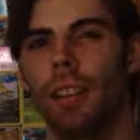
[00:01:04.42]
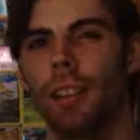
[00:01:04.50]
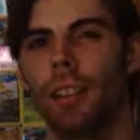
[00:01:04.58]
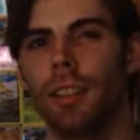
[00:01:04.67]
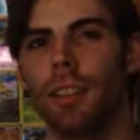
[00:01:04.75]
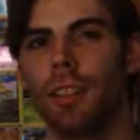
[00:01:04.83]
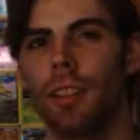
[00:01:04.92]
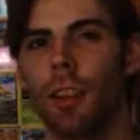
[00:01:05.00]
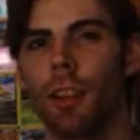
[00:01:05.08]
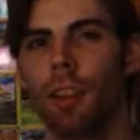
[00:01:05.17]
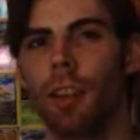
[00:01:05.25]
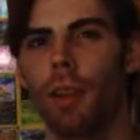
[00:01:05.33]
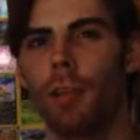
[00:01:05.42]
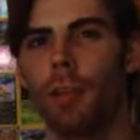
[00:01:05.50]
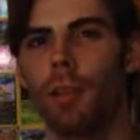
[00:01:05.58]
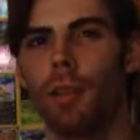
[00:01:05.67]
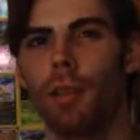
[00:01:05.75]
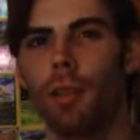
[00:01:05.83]
there's Darkrai
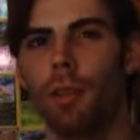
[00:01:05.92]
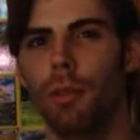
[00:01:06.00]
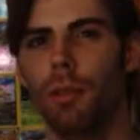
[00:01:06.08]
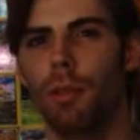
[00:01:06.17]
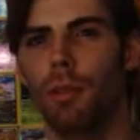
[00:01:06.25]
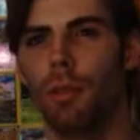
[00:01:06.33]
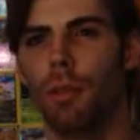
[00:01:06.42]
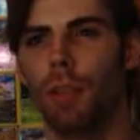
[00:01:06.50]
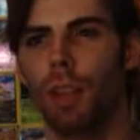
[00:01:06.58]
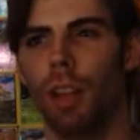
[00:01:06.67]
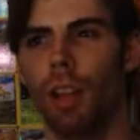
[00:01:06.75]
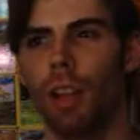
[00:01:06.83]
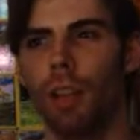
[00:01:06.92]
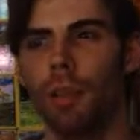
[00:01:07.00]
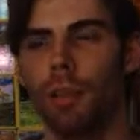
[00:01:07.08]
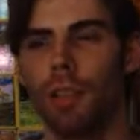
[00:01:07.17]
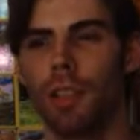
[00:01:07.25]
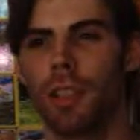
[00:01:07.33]
Mewtwo Bouffalant,
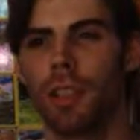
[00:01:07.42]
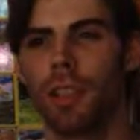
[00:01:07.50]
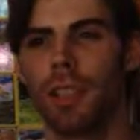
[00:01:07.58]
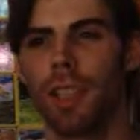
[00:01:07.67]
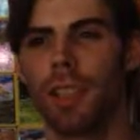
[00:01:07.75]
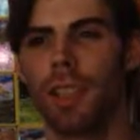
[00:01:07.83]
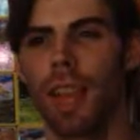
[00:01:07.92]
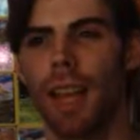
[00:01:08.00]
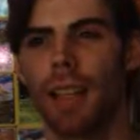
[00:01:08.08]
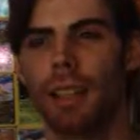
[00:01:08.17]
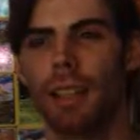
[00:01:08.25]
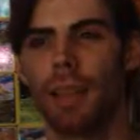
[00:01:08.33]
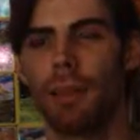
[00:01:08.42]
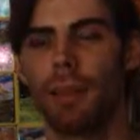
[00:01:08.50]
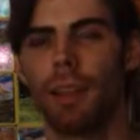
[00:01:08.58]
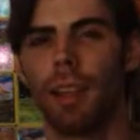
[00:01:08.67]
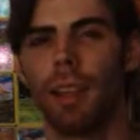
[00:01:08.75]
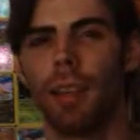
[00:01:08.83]
which does the exact same
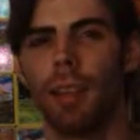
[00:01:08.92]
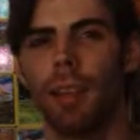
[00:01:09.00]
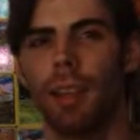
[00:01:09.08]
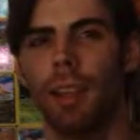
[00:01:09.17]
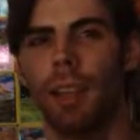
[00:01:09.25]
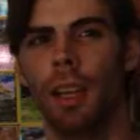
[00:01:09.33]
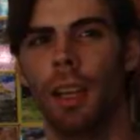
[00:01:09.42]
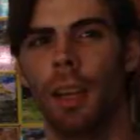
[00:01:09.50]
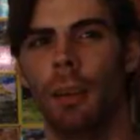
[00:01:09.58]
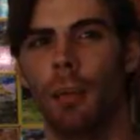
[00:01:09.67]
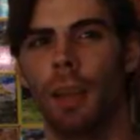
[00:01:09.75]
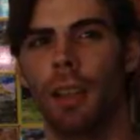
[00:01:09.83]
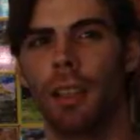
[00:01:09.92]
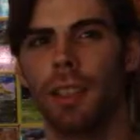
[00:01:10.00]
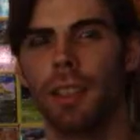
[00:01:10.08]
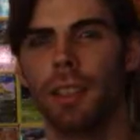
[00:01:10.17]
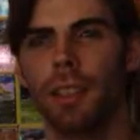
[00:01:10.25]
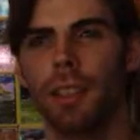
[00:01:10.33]
thing,
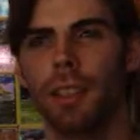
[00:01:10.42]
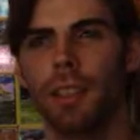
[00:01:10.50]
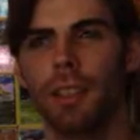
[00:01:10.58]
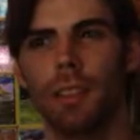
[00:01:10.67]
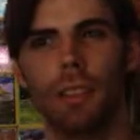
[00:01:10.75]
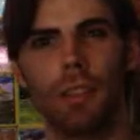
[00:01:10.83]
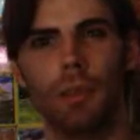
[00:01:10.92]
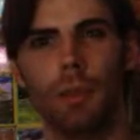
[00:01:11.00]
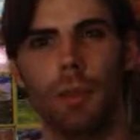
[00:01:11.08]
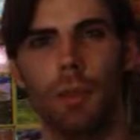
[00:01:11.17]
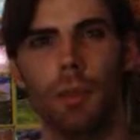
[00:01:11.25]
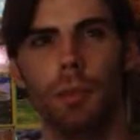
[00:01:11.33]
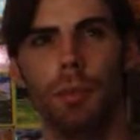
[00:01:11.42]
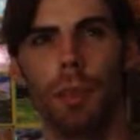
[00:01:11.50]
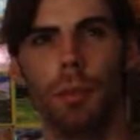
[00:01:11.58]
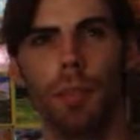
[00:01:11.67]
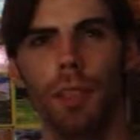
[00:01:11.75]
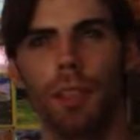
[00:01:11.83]
minus Mewtwo
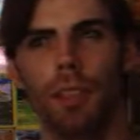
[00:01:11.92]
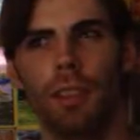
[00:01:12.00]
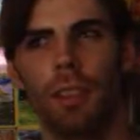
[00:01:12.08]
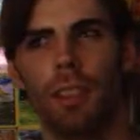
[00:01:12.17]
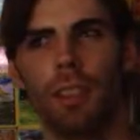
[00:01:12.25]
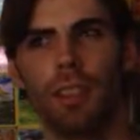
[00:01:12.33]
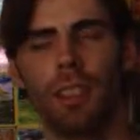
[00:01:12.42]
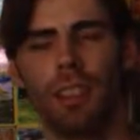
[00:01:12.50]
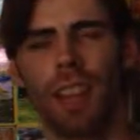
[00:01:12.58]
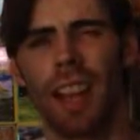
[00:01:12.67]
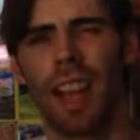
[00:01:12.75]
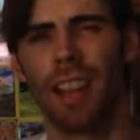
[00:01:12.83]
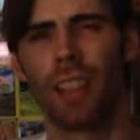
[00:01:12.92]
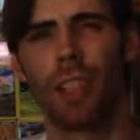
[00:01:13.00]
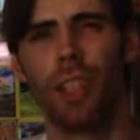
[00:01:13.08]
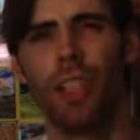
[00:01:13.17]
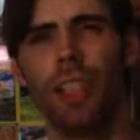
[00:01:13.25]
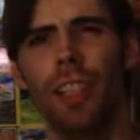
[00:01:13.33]
maybe is not as
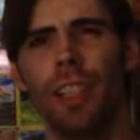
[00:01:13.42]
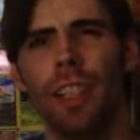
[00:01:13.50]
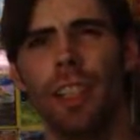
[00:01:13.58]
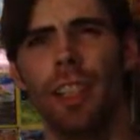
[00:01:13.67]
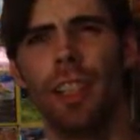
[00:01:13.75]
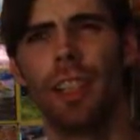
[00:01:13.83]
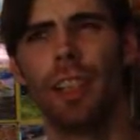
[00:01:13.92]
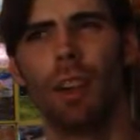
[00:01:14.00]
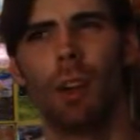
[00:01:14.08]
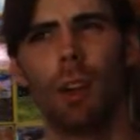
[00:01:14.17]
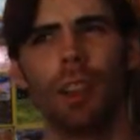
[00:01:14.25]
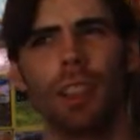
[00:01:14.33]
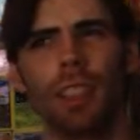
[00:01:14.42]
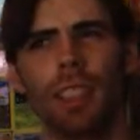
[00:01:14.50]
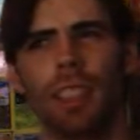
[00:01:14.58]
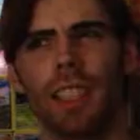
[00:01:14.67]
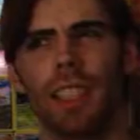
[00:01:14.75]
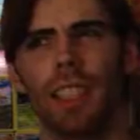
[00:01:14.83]
good or as
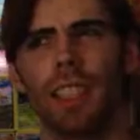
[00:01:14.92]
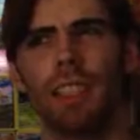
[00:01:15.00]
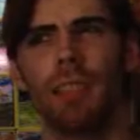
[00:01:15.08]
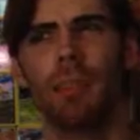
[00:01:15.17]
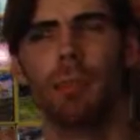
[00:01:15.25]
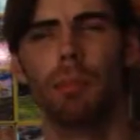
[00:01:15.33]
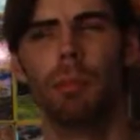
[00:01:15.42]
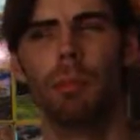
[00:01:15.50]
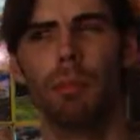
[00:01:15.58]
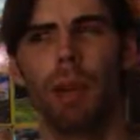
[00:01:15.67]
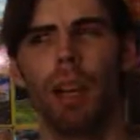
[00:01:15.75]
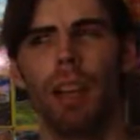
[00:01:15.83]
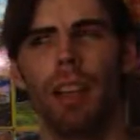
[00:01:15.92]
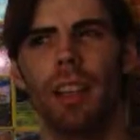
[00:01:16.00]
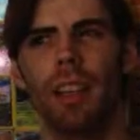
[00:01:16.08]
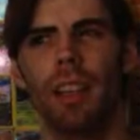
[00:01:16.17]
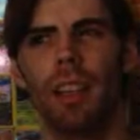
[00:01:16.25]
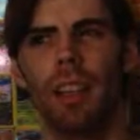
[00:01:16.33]
consistent, but
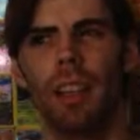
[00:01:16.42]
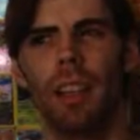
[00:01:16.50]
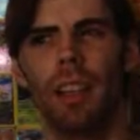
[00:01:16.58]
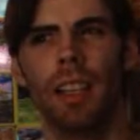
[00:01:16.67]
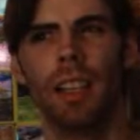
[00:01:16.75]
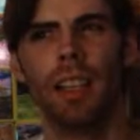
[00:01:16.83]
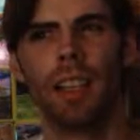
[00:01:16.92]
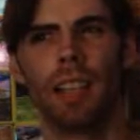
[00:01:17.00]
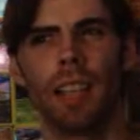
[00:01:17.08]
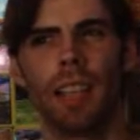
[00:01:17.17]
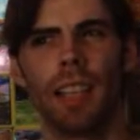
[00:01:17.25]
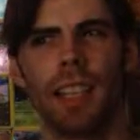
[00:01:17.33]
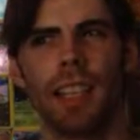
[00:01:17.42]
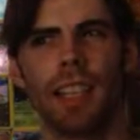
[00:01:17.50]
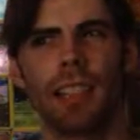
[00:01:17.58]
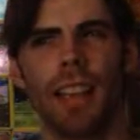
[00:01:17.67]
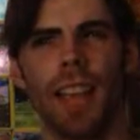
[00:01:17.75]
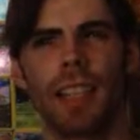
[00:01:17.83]
it's like the
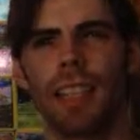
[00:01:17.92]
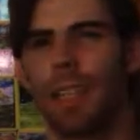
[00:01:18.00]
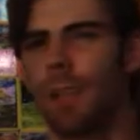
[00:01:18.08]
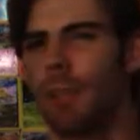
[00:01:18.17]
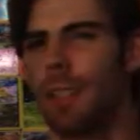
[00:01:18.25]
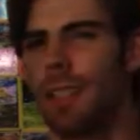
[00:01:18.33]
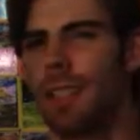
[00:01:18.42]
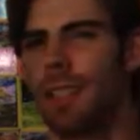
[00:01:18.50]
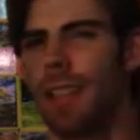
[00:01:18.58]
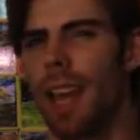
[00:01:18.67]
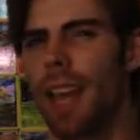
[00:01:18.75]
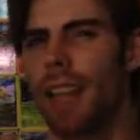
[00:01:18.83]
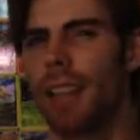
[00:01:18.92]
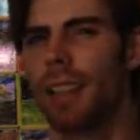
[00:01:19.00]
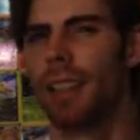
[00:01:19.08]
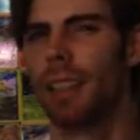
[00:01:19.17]
exact same deck.